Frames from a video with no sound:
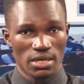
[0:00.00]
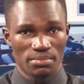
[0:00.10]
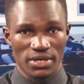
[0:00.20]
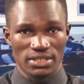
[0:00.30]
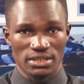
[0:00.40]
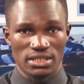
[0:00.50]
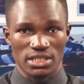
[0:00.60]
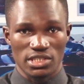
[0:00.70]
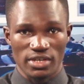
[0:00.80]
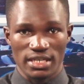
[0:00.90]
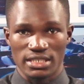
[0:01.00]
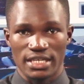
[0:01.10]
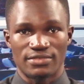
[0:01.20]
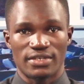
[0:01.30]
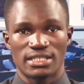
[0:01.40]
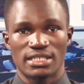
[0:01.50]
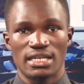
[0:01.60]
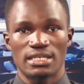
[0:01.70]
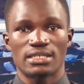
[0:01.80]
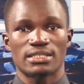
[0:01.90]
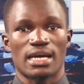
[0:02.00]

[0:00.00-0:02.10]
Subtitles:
praising their strength and resilience,